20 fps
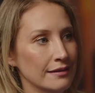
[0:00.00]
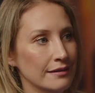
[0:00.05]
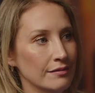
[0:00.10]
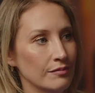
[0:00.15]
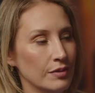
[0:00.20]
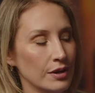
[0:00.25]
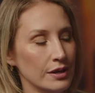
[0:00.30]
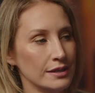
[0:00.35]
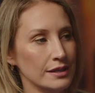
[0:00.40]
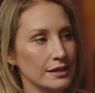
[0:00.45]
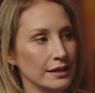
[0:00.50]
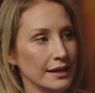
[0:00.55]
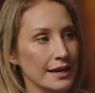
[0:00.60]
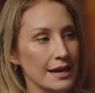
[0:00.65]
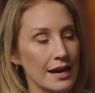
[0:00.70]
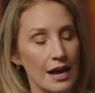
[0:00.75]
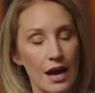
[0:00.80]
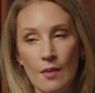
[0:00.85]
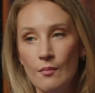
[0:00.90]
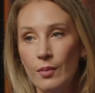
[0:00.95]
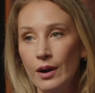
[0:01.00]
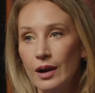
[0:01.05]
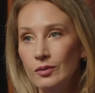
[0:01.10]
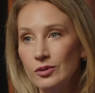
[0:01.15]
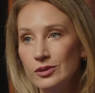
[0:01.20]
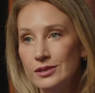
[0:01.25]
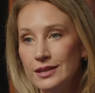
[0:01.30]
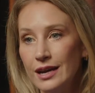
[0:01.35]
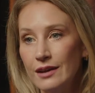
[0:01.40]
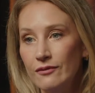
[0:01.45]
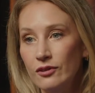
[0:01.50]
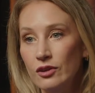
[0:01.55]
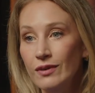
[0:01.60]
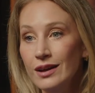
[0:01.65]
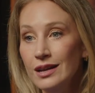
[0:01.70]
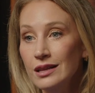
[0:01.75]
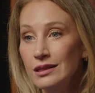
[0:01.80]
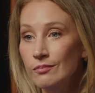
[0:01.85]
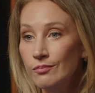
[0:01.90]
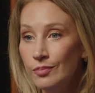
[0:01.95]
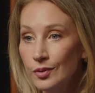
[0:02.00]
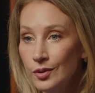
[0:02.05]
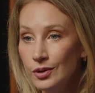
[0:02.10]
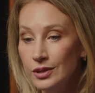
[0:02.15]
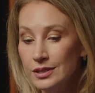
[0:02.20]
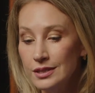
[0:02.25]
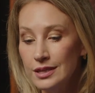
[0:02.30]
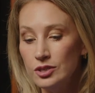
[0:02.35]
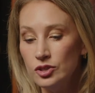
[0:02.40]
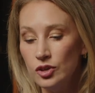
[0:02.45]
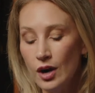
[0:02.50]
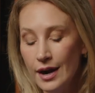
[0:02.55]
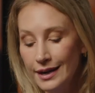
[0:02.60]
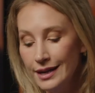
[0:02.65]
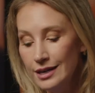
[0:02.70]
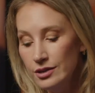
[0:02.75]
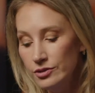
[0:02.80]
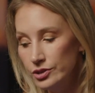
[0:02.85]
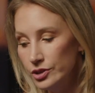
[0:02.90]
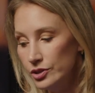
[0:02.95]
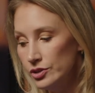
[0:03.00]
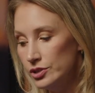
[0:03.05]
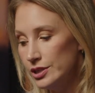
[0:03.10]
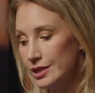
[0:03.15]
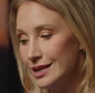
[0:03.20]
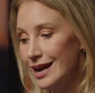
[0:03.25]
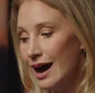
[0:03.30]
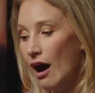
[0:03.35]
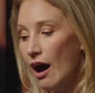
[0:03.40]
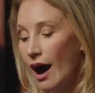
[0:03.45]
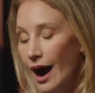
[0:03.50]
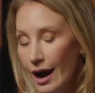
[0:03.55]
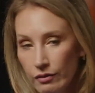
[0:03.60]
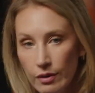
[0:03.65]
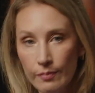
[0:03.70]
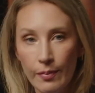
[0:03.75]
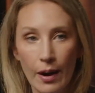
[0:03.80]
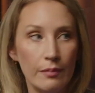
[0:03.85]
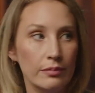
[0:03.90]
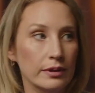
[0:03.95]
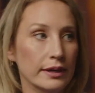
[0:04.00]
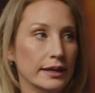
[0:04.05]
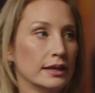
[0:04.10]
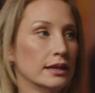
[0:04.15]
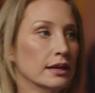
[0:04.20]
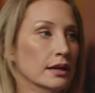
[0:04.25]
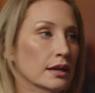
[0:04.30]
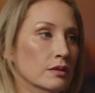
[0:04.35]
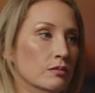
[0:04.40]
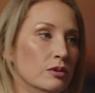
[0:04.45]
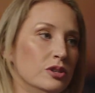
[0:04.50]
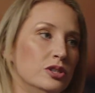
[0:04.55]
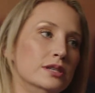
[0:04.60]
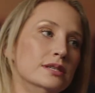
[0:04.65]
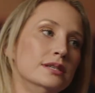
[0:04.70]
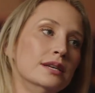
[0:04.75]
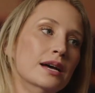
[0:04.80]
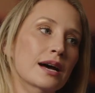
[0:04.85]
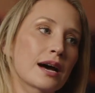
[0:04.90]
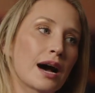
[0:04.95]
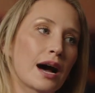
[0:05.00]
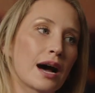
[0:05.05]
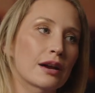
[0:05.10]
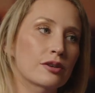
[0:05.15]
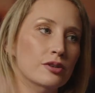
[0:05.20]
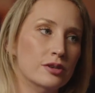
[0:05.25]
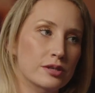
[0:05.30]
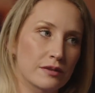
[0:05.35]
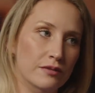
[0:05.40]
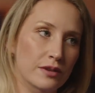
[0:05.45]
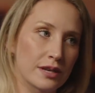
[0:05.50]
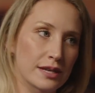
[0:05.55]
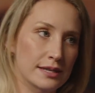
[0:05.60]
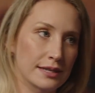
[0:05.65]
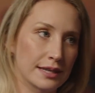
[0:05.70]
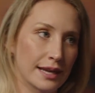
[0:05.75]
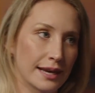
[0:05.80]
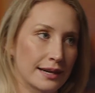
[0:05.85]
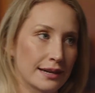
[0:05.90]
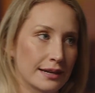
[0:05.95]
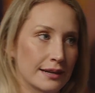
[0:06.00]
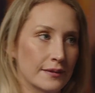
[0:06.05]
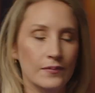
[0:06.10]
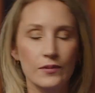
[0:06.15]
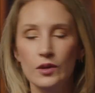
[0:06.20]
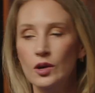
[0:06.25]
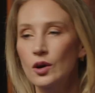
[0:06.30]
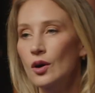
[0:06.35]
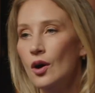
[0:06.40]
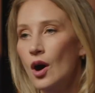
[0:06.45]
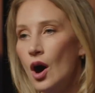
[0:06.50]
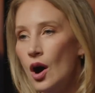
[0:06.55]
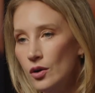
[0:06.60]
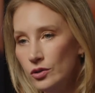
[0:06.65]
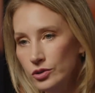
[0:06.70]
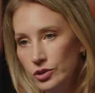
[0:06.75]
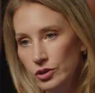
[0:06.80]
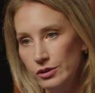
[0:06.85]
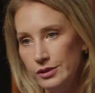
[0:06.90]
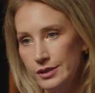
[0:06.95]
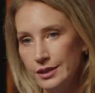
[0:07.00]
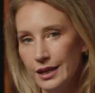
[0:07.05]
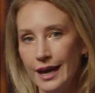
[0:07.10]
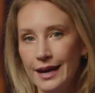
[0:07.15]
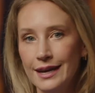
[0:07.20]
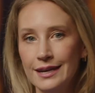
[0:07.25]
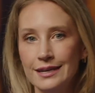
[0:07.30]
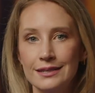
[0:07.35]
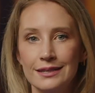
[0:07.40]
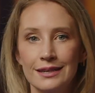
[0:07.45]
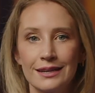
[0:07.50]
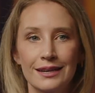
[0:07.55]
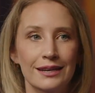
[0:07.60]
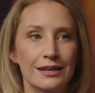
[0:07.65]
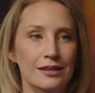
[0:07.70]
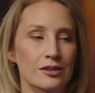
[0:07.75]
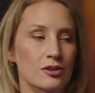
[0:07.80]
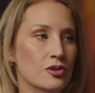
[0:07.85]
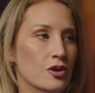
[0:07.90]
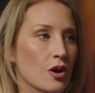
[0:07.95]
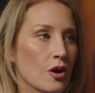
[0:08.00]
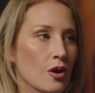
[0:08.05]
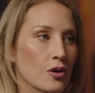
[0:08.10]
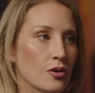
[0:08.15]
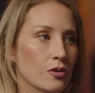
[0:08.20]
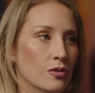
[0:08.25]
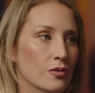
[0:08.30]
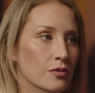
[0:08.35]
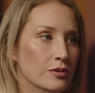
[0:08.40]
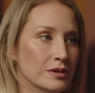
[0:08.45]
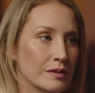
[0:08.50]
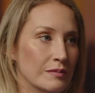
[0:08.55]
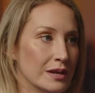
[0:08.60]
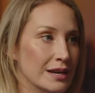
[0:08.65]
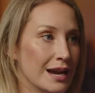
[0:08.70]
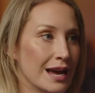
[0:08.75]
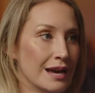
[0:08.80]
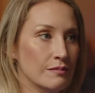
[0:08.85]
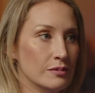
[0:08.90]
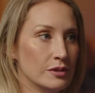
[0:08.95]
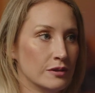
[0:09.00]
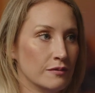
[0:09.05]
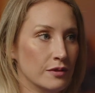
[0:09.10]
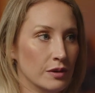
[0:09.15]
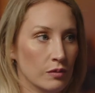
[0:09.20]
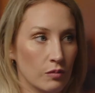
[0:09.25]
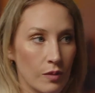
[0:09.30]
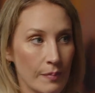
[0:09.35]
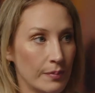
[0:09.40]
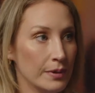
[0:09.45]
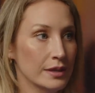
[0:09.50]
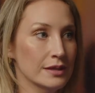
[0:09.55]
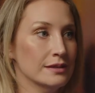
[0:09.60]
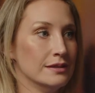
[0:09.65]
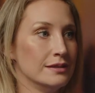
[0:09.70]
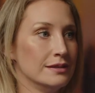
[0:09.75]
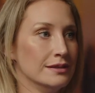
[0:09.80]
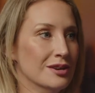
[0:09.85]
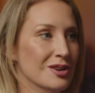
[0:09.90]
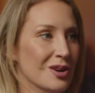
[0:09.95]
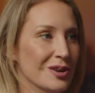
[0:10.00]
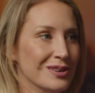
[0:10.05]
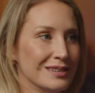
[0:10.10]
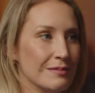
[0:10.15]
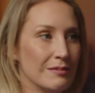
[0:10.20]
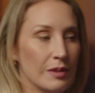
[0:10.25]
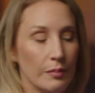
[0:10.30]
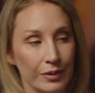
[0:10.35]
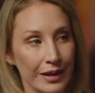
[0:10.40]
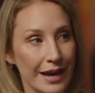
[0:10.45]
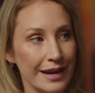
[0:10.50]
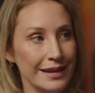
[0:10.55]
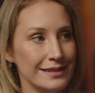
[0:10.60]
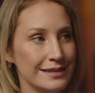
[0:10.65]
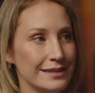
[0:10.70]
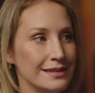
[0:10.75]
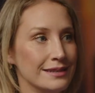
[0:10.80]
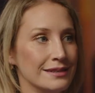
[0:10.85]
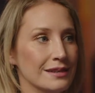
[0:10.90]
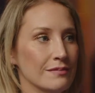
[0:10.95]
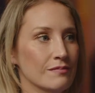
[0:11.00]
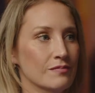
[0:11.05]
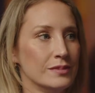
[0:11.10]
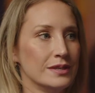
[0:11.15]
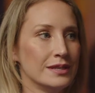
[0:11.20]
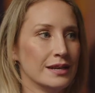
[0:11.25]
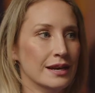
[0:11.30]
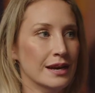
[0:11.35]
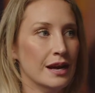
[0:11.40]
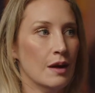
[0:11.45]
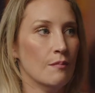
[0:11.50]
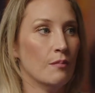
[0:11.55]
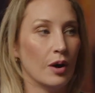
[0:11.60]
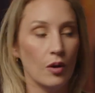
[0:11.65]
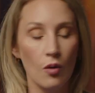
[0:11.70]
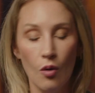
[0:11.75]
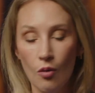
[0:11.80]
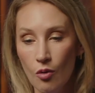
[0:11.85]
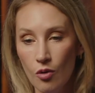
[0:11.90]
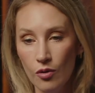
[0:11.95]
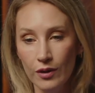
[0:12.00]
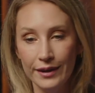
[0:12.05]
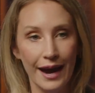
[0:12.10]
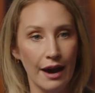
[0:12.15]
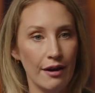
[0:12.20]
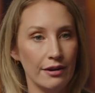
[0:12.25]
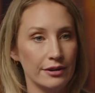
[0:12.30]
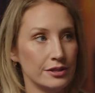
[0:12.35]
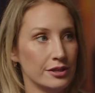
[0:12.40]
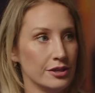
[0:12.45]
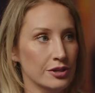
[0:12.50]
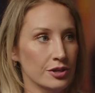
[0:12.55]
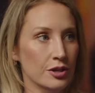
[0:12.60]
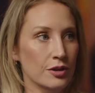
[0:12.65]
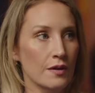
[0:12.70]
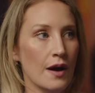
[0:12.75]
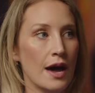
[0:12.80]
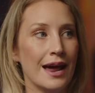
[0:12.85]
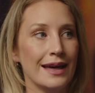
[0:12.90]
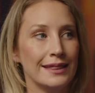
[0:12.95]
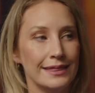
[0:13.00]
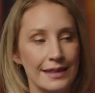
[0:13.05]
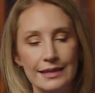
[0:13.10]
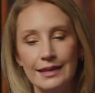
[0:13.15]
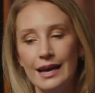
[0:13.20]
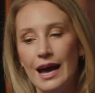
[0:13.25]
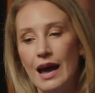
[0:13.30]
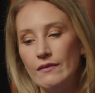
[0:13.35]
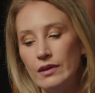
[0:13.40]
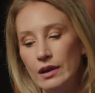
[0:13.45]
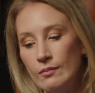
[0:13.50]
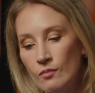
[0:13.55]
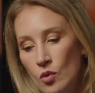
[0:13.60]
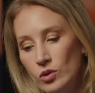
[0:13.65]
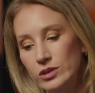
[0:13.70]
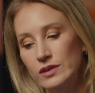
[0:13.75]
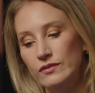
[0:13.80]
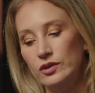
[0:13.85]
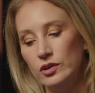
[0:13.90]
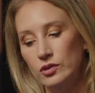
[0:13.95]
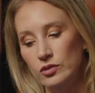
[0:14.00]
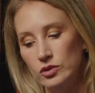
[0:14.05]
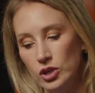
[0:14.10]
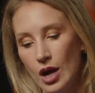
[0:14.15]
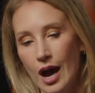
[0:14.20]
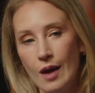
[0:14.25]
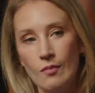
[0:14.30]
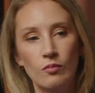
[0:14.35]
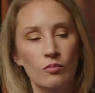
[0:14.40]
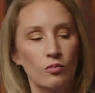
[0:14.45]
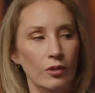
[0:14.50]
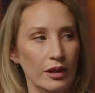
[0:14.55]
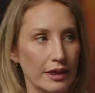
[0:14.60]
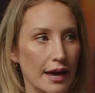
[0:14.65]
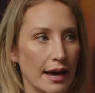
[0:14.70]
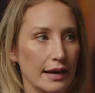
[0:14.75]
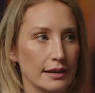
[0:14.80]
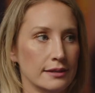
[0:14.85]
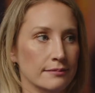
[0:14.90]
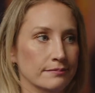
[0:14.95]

personally. But I will say, if you're reading the books, they're trying to introduce the High Republic, which is hundreds of years later, right? Whole new slate. You know some of the names of the weapons, you know some of the planet systems, but all the characters are new, and I think they're having a more difficult time with that.